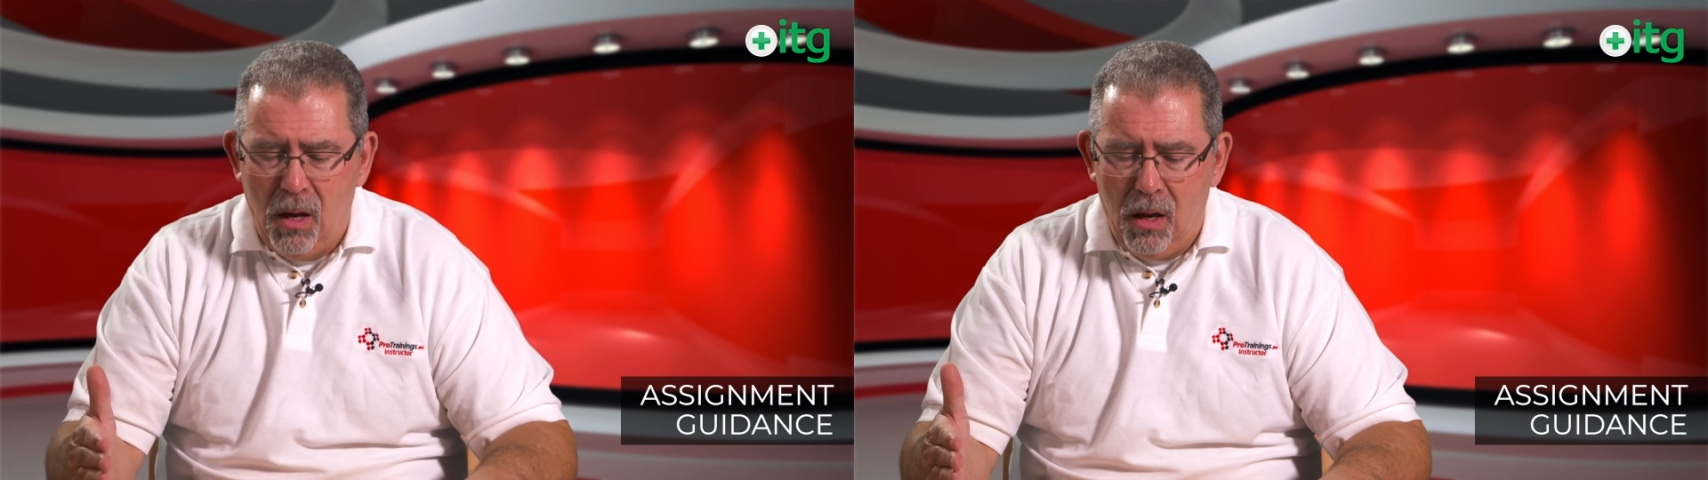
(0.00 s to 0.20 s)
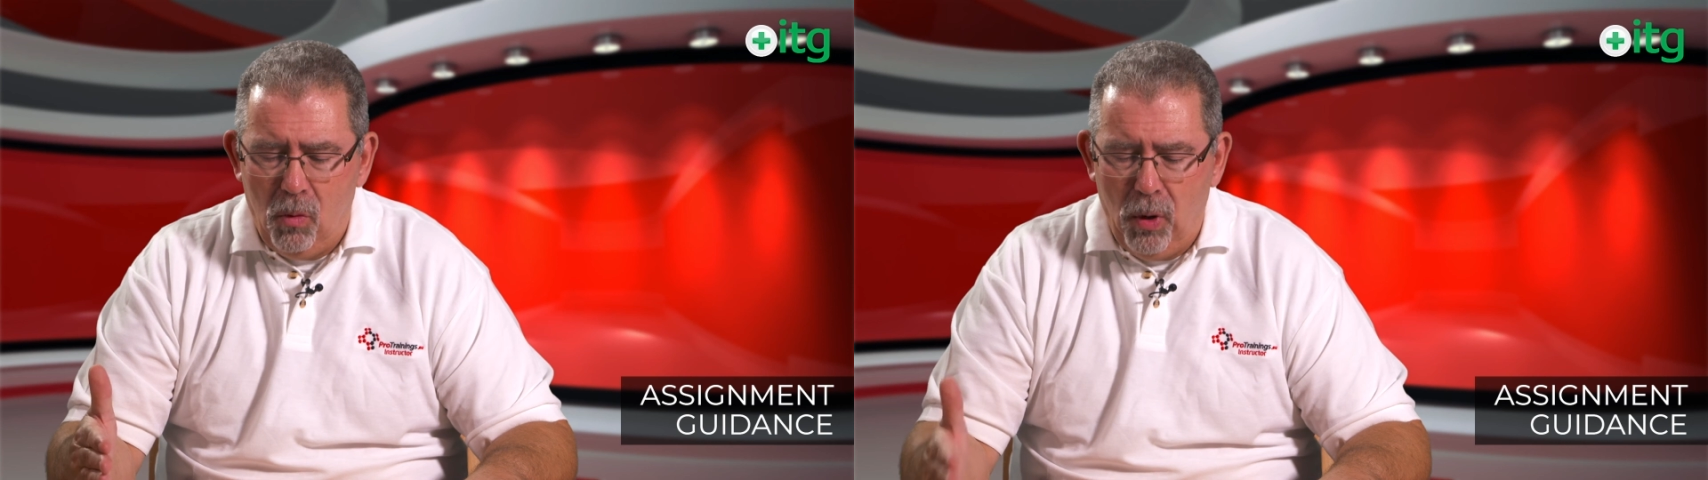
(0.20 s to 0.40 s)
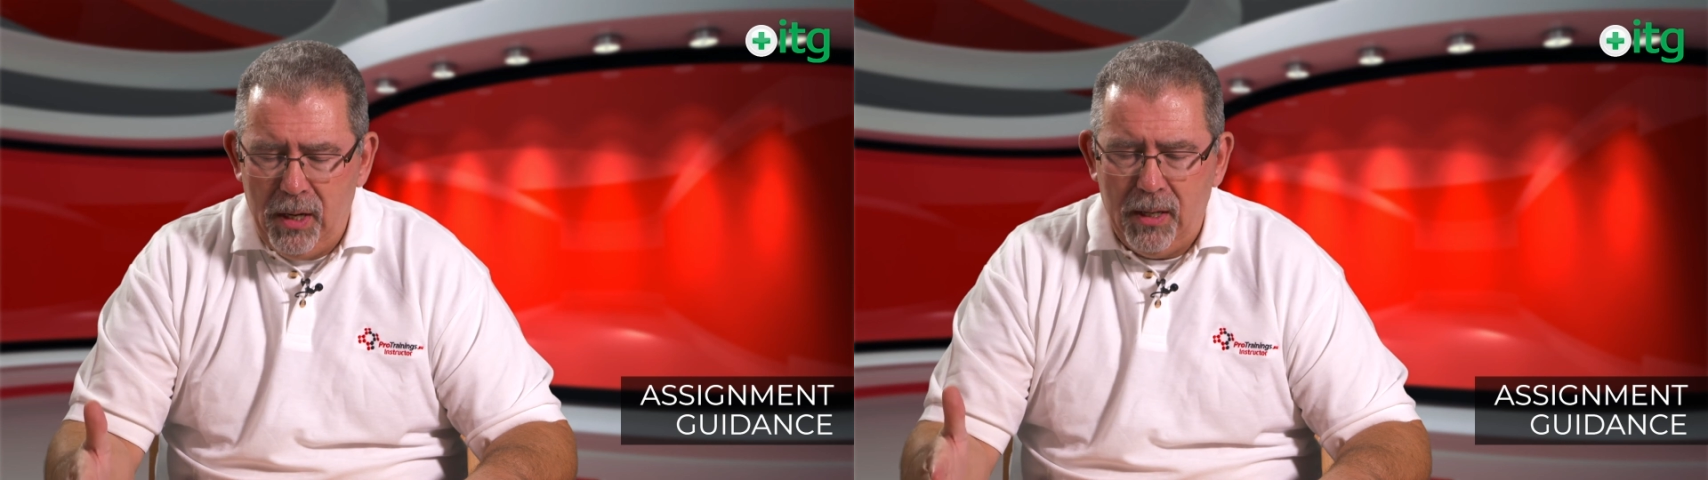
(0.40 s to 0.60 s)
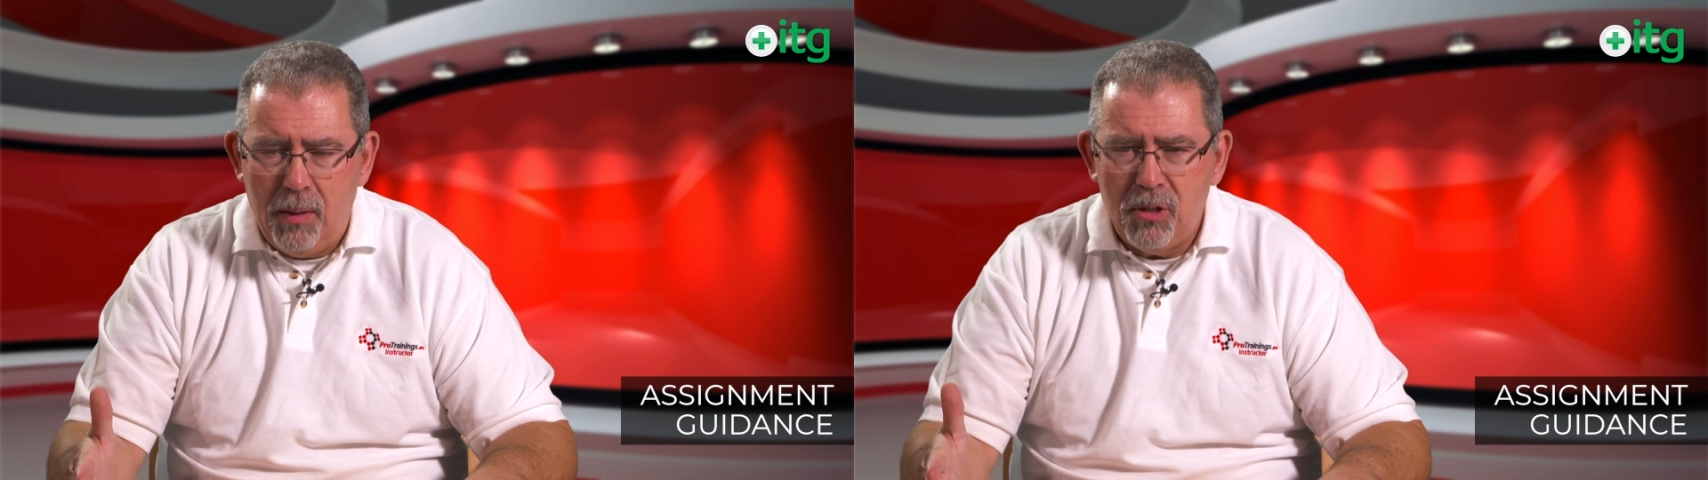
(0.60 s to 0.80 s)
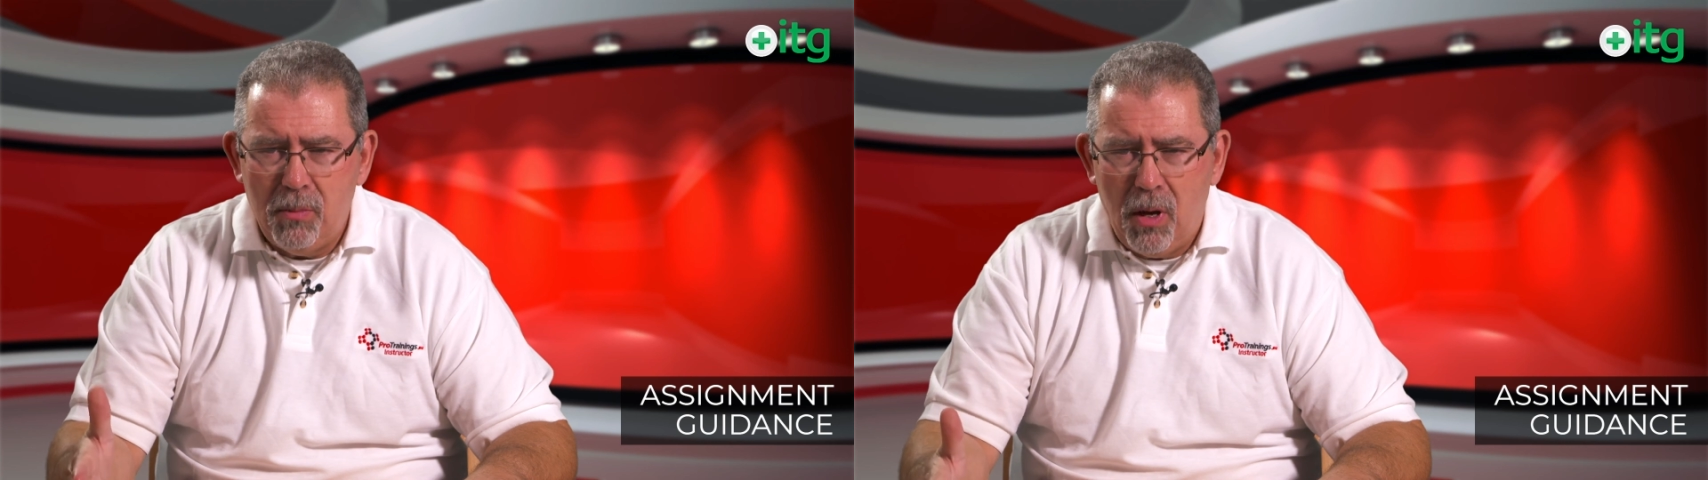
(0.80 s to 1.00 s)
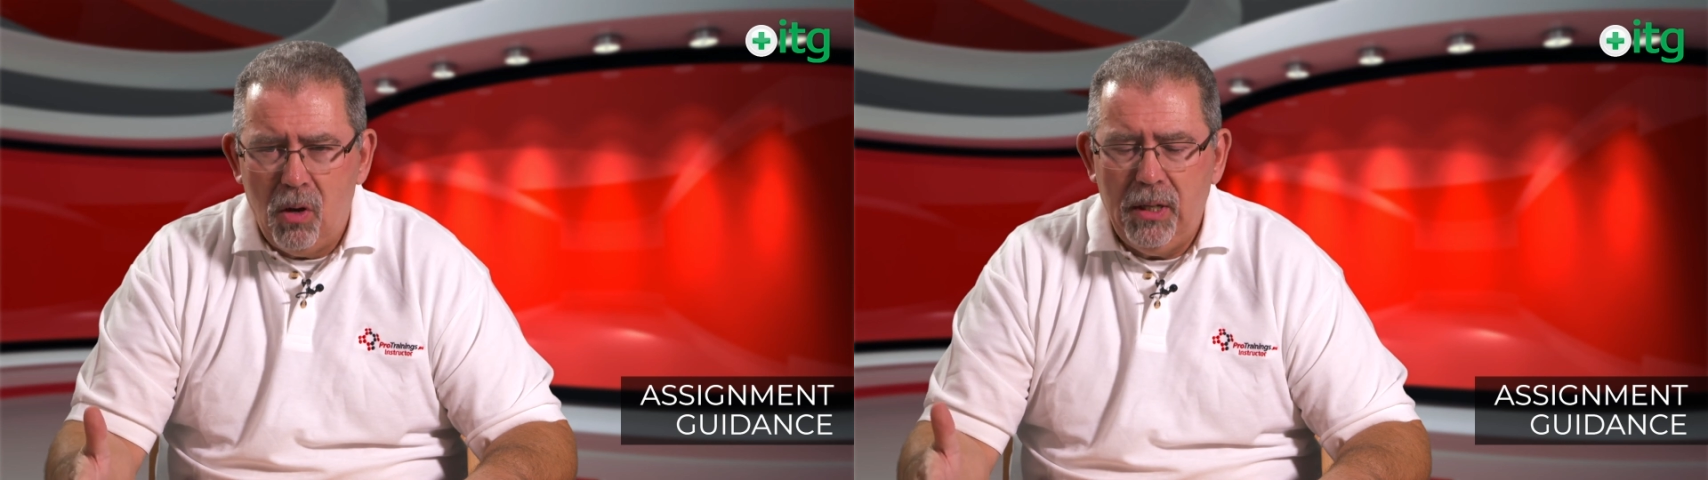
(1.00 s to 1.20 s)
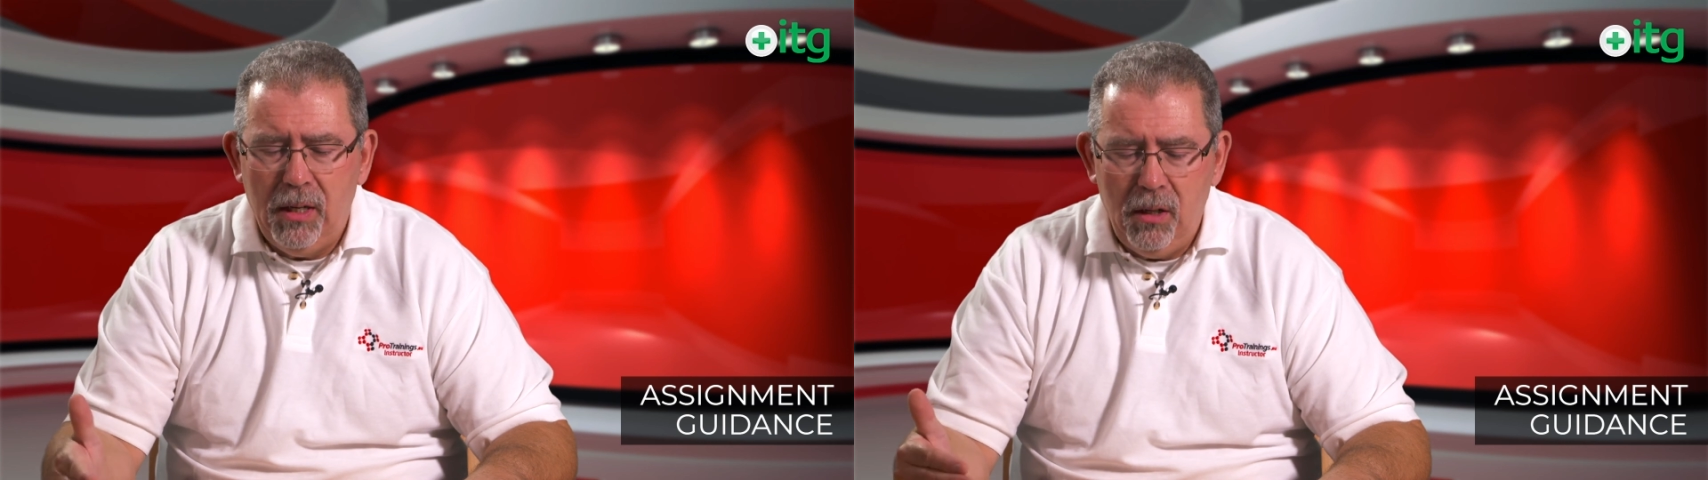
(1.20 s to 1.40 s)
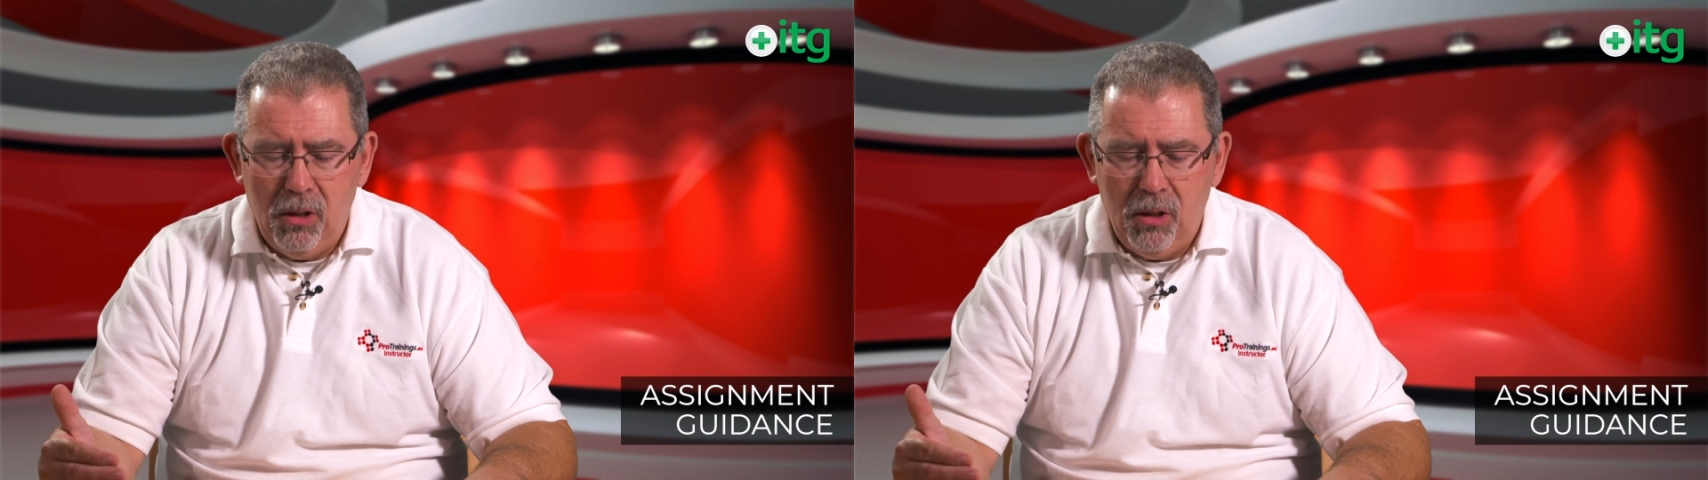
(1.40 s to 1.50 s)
When it comes to marking,